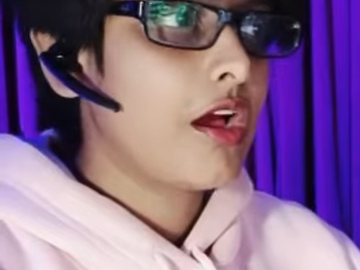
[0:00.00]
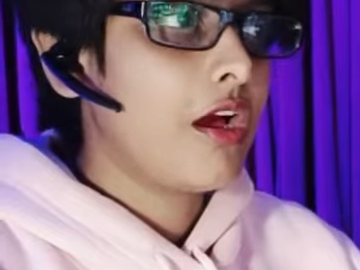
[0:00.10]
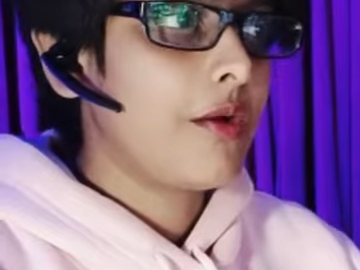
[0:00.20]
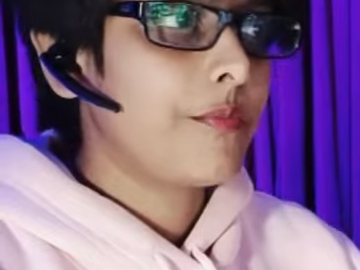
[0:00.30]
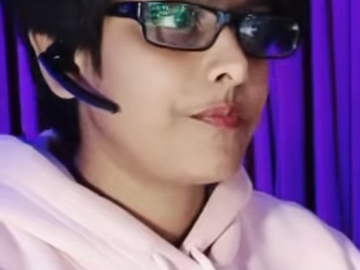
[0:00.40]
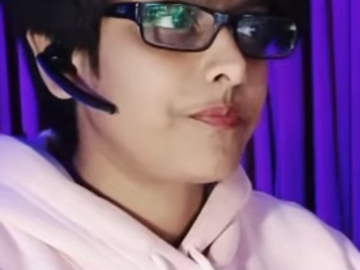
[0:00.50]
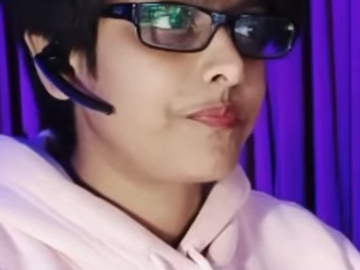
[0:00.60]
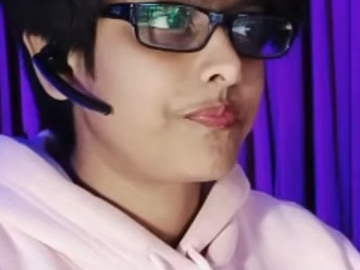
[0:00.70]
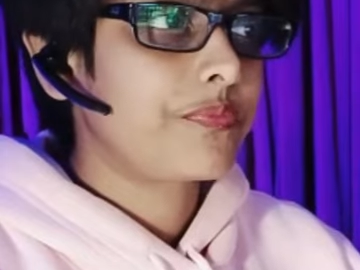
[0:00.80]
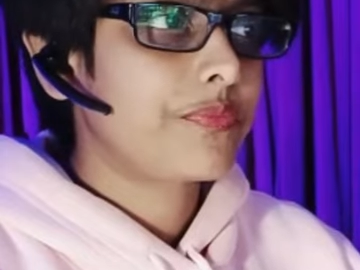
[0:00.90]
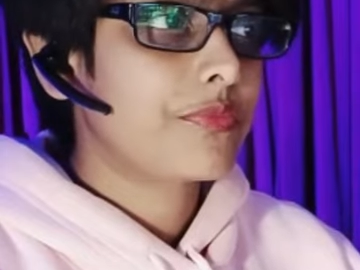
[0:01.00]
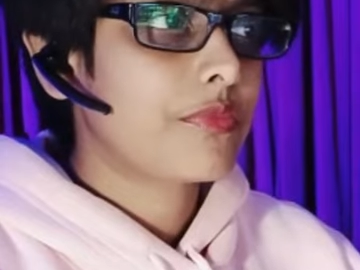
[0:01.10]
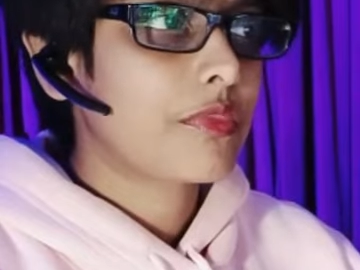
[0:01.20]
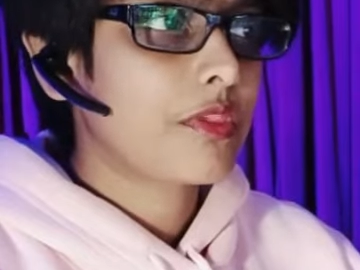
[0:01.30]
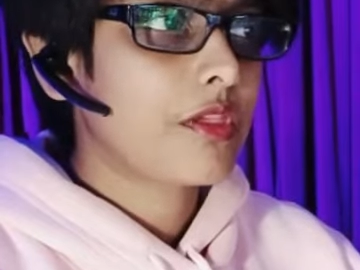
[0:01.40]
in
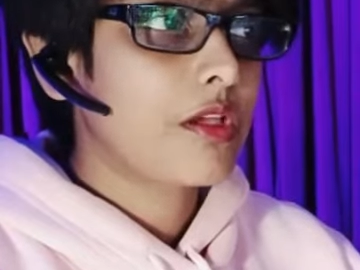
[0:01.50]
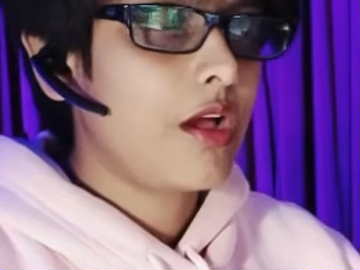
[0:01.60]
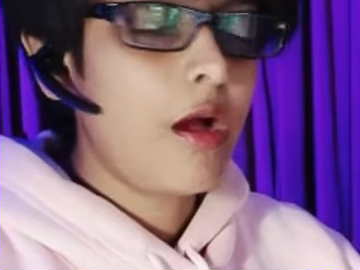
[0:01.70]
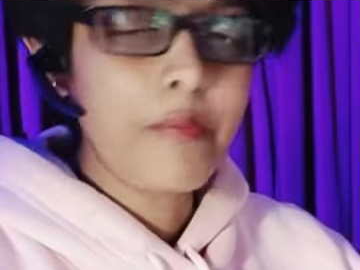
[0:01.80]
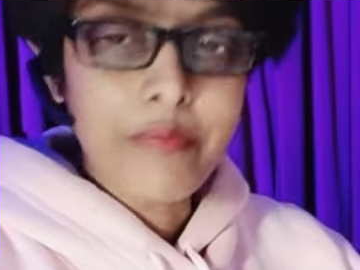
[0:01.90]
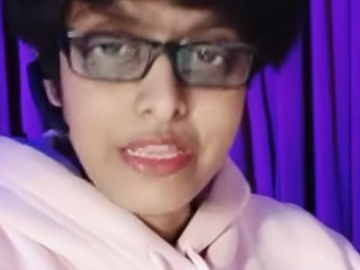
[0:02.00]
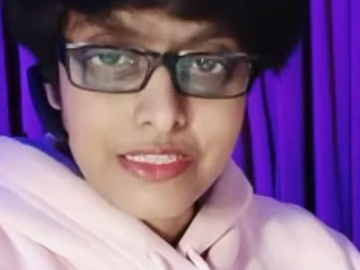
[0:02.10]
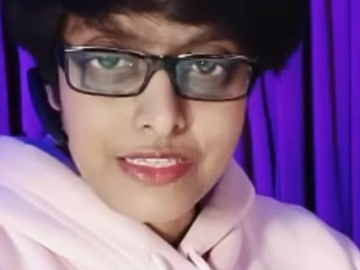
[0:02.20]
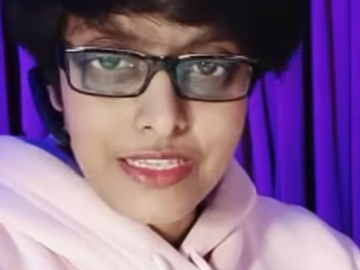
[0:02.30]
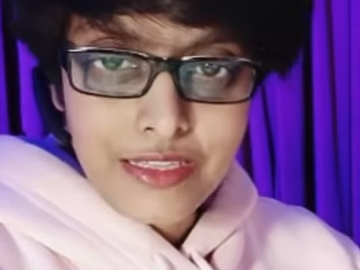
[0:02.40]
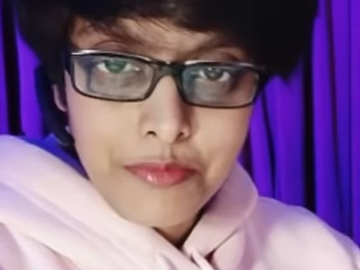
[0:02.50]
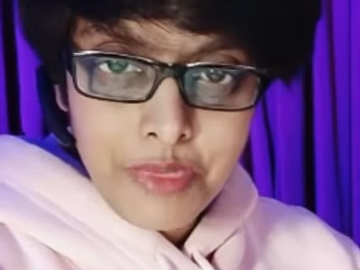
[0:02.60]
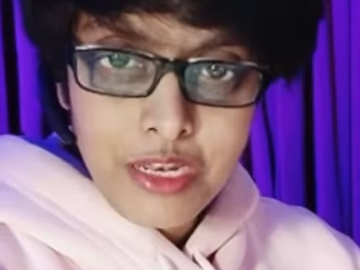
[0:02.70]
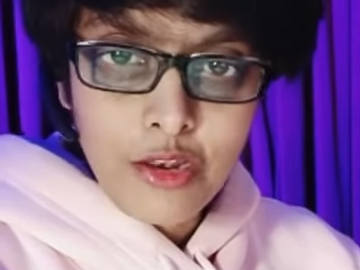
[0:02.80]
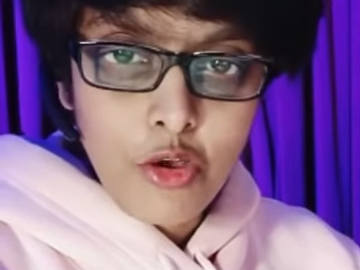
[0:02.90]
the
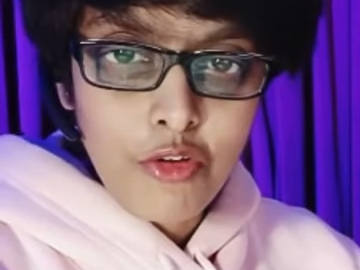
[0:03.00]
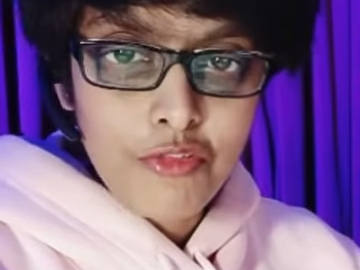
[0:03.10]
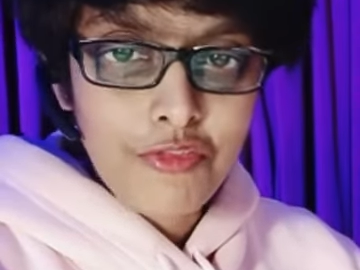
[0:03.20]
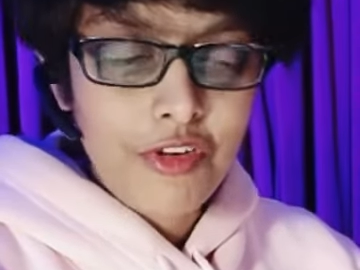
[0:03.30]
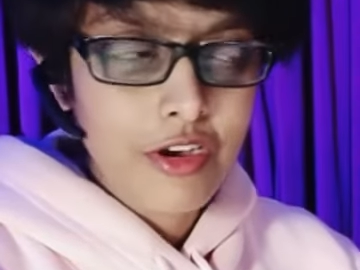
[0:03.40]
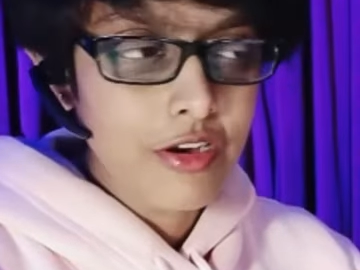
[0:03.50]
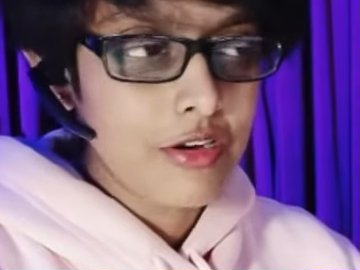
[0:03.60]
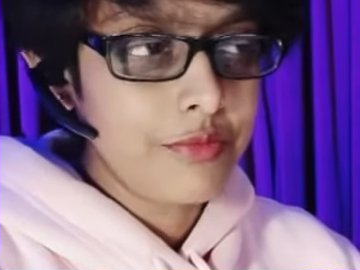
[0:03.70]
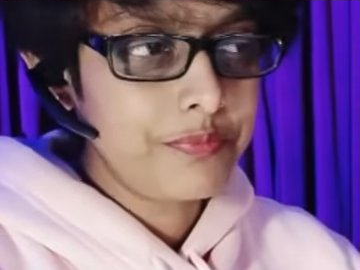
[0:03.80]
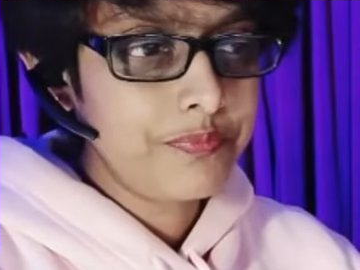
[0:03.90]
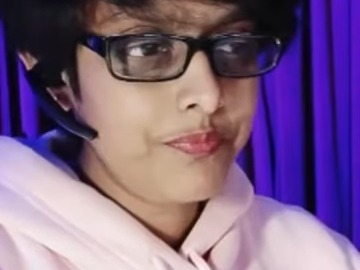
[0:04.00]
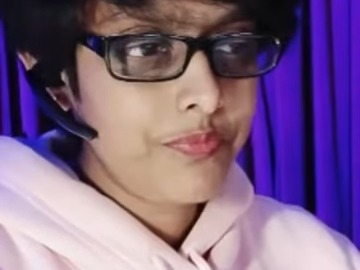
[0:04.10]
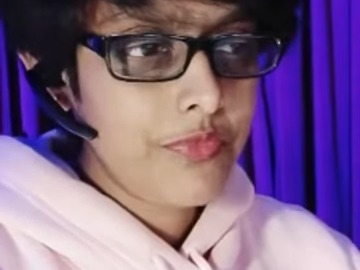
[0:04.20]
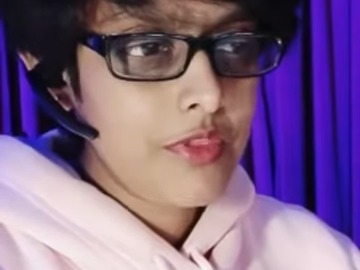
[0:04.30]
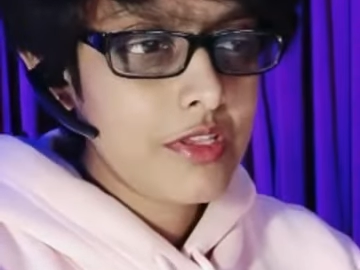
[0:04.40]
middle of a
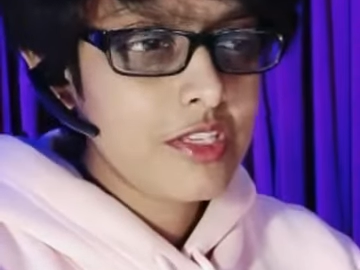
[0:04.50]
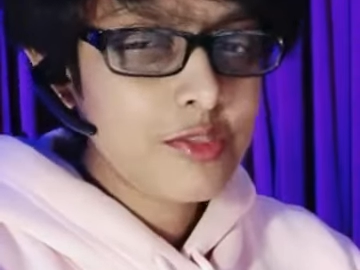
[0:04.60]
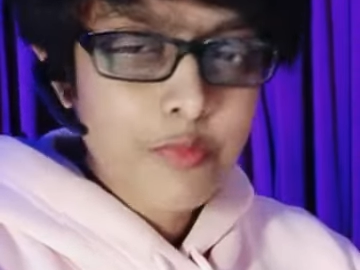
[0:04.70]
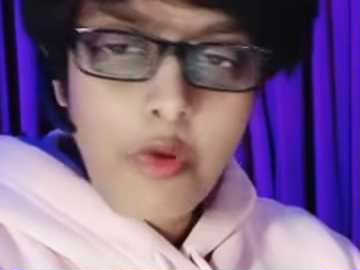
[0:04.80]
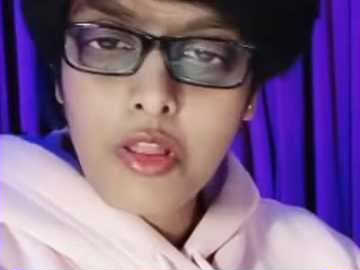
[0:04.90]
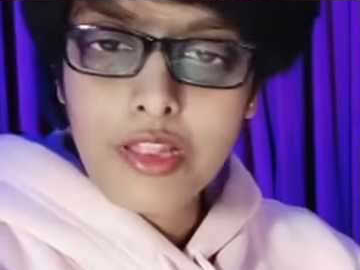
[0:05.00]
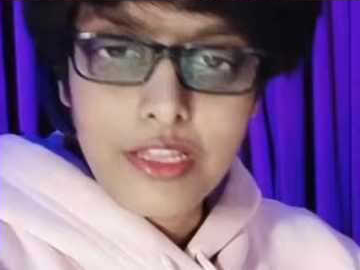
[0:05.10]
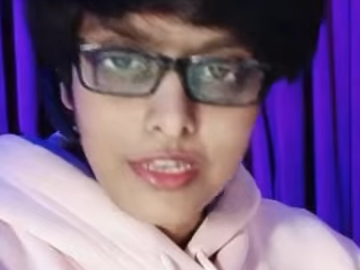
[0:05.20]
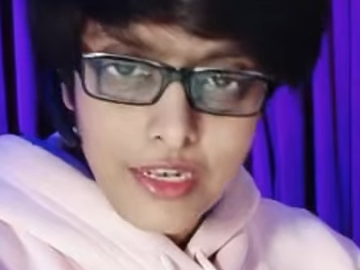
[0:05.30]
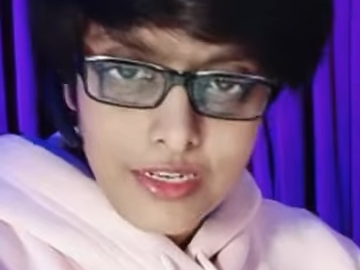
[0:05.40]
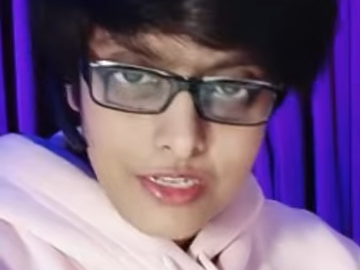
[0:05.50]
small little